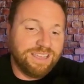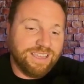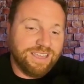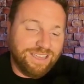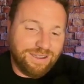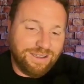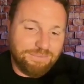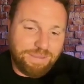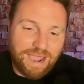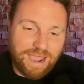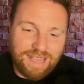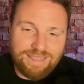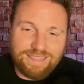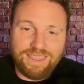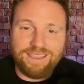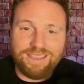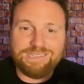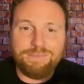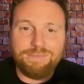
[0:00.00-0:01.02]
bad
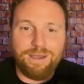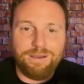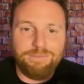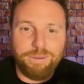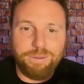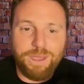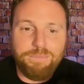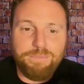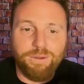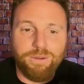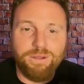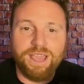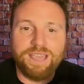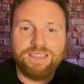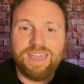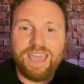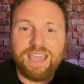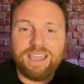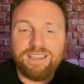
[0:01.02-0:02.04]
things about people? Like
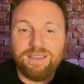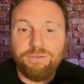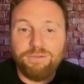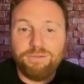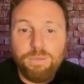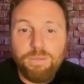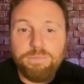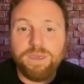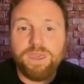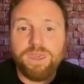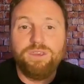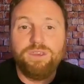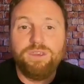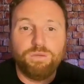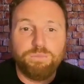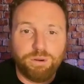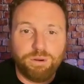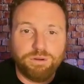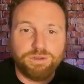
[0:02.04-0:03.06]
that will be your
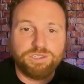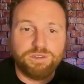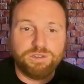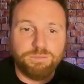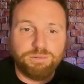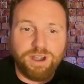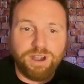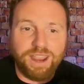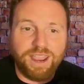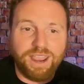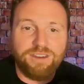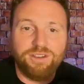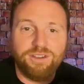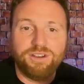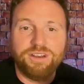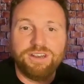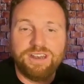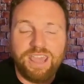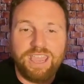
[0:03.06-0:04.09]
personal brand. You're a
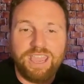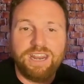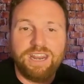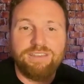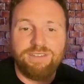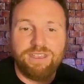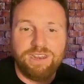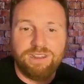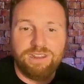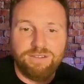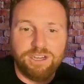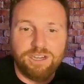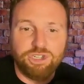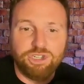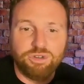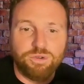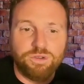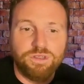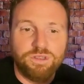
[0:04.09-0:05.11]
negative
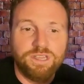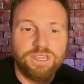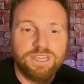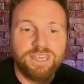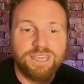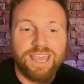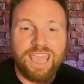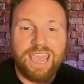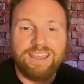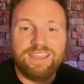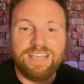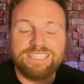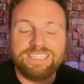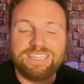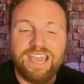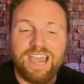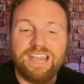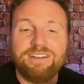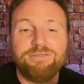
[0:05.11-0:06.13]
individual. And that's
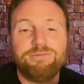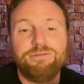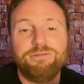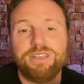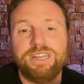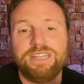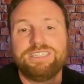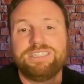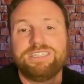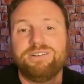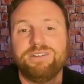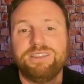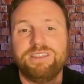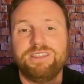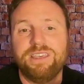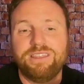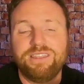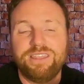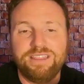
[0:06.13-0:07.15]
not really necessarily
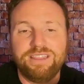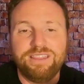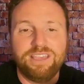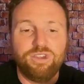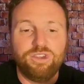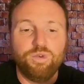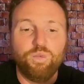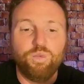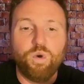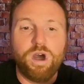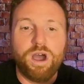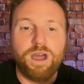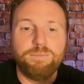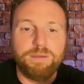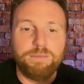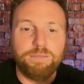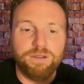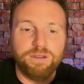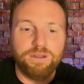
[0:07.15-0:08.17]
the thing that you want
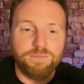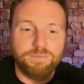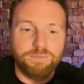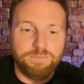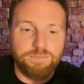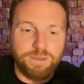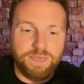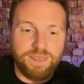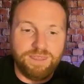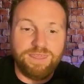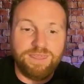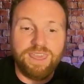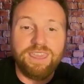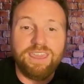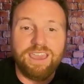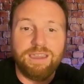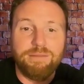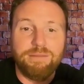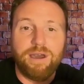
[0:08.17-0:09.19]
people to be
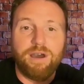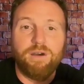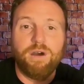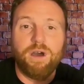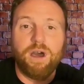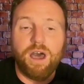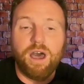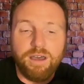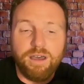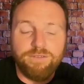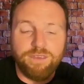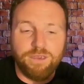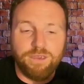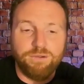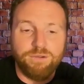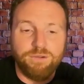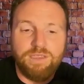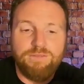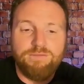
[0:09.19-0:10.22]
thinking about of
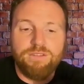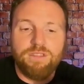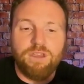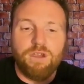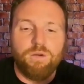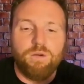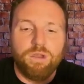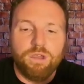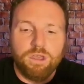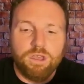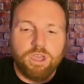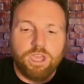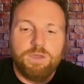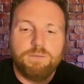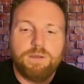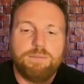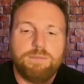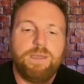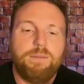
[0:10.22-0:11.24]
you, even though you
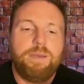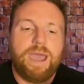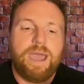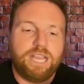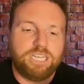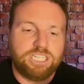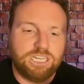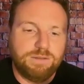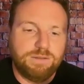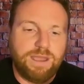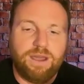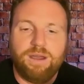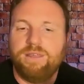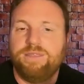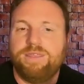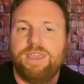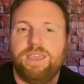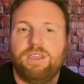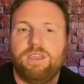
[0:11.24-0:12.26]
might be passionate about and
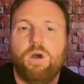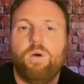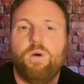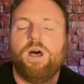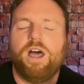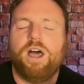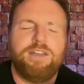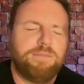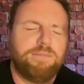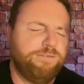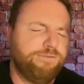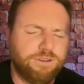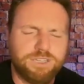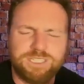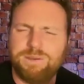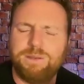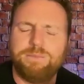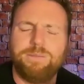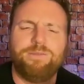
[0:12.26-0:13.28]
think, oh, well, I have my First
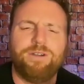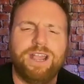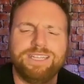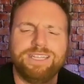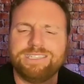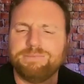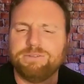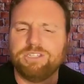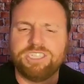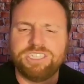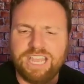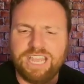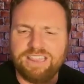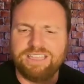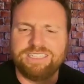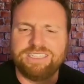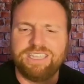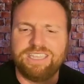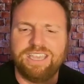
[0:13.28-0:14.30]
Amendment rights. I'm just saying
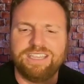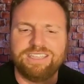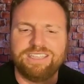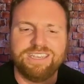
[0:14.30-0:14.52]
these things